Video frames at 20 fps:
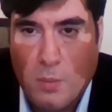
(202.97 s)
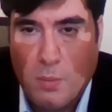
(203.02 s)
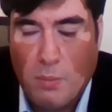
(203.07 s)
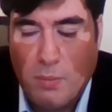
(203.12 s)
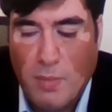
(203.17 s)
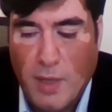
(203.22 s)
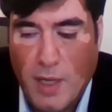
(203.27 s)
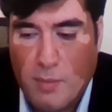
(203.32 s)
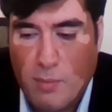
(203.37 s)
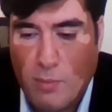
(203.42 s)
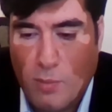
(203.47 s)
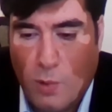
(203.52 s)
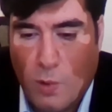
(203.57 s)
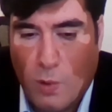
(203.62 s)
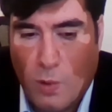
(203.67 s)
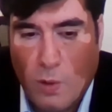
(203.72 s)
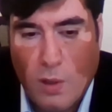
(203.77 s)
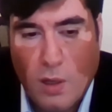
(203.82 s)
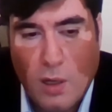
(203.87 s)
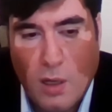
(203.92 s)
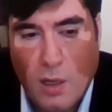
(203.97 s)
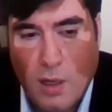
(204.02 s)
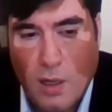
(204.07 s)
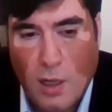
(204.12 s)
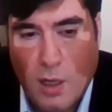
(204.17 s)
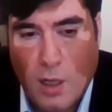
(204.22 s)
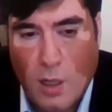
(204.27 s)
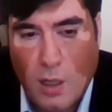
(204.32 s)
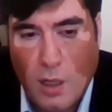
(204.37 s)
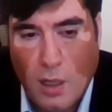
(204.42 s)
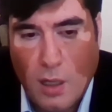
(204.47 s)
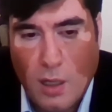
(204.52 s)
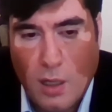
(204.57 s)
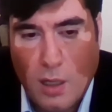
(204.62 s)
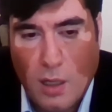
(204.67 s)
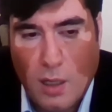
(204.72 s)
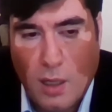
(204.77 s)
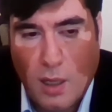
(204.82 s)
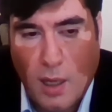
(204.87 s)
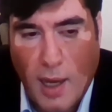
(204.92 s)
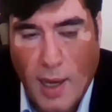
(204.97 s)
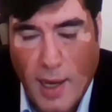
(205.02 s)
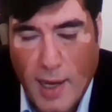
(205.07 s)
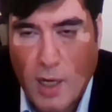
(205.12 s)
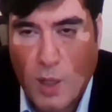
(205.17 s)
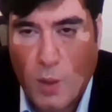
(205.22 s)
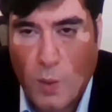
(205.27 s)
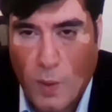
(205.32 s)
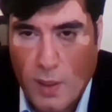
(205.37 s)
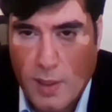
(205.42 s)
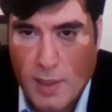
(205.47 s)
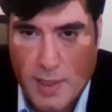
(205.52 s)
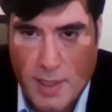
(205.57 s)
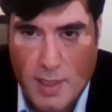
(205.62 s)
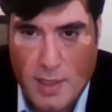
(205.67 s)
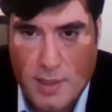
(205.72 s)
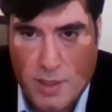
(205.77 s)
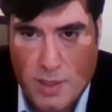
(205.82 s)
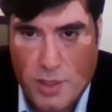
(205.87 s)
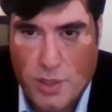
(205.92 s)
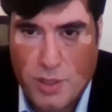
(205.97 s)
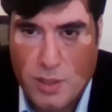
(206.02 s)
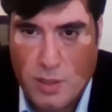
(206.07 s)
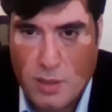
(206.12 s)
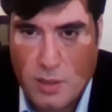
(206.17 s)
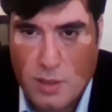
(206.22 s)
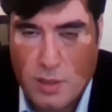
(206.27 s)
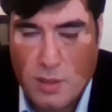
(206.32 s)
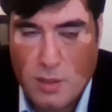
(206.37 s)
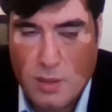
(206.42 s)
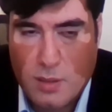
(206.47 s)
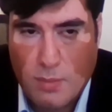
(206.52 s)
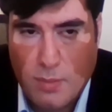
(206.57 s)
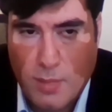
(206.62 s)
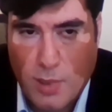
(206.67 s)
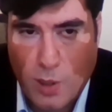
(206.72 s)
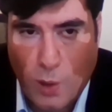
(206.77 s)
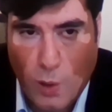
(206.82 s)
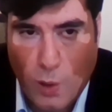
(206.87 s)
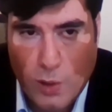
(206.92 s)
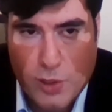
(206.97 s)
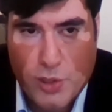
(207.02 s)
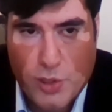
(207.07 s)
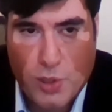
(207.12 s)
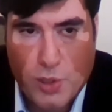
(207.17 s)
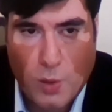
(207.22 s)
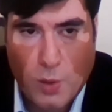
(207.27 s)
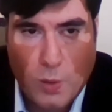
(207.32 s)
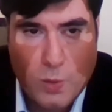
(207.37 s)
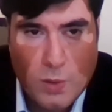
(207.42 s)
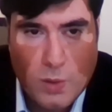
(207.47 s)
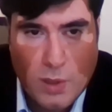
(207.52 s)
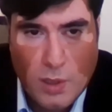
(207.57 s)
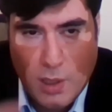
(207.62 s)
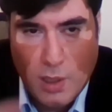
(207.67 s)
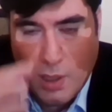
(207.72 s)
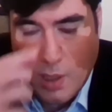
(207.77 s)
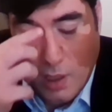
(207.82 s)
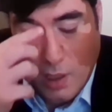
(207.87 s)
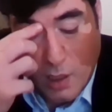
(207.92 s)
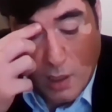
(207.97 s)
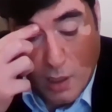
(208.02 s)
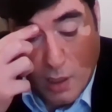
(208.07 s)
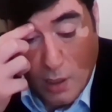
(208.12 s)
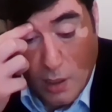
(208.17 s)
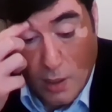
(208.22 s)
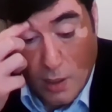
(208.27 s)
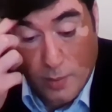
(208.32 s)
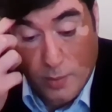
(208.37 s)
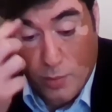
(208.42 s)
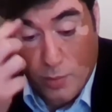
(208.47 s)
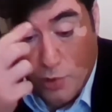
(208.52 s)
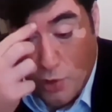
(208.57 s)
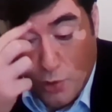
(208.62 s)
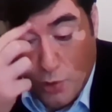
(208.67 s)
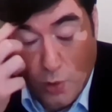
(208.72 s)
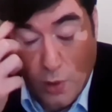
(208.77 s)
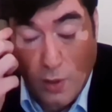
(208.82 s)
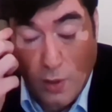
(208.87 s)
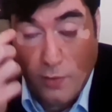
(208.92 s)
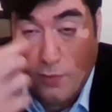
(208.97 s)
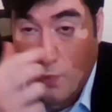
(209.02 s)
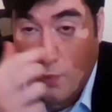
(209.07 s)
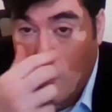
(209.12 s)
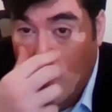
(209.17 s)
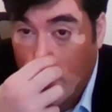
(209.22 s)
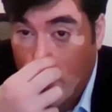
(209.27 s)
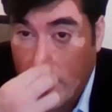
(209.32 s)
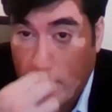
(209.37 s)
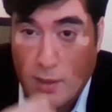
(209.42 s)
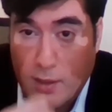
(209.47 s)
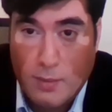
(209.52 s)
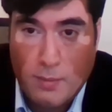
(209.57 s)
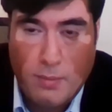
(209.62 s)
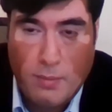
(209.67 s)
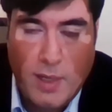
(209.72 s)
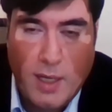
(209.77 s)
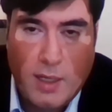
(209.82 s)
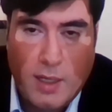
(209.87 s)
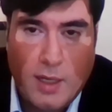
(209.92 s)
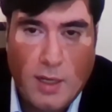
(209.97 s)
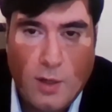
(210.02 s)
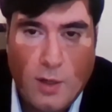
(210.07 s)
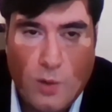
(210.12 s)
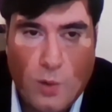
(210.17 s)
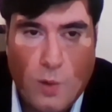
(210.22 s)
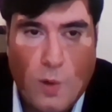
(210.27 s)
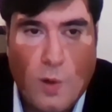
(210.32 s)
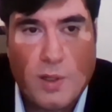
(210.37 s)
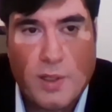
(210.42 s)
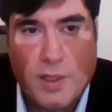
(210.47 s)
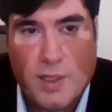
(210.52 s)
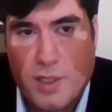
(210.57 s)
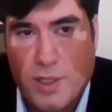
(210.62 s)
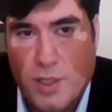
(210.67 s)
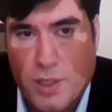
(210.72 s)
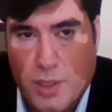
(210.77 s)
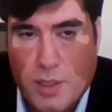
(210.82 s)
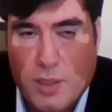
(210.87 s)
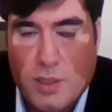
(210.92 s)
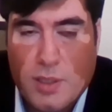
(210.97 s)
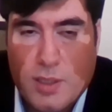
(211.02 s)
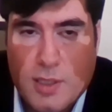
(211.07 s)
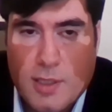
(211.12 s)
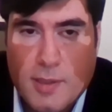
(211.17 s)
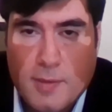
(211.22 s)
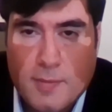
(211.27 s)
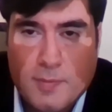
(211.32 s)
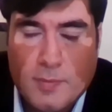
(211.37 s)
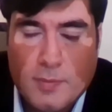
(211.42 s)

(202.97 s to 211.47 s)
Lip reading: make more high quality decisions, but also to avoid making wrong decisions.